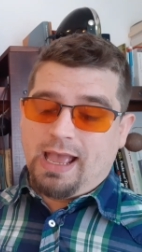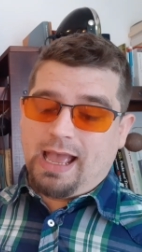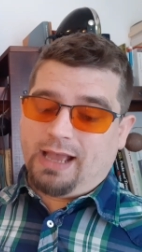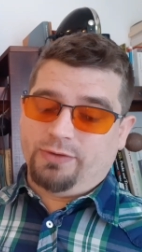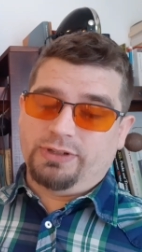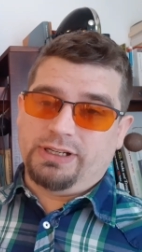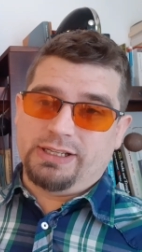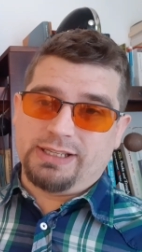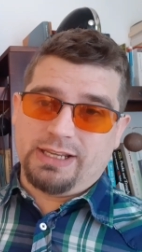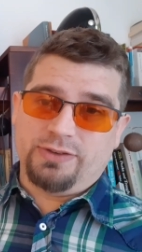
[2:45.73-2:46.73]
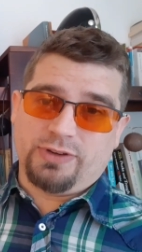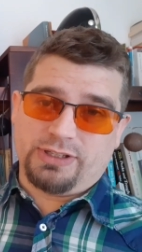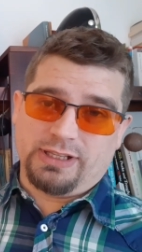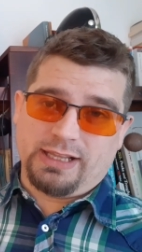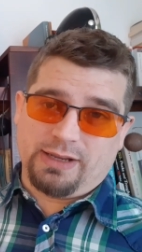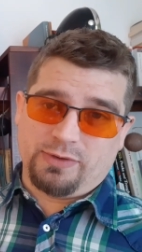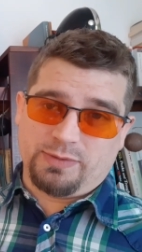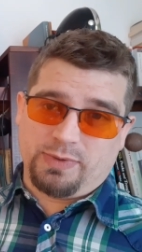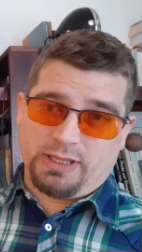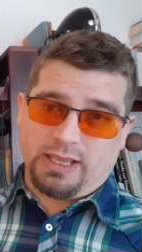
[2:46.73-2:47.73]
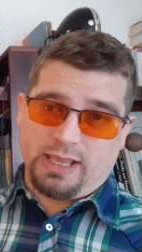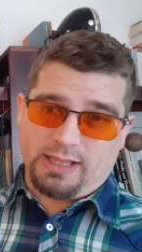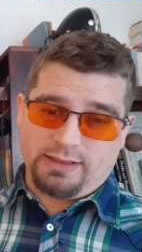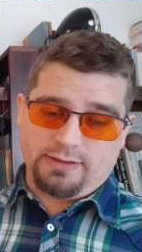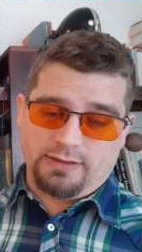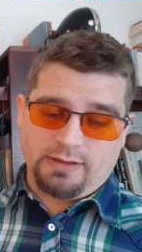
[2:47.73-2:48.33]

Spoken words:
How did his interest in language begin?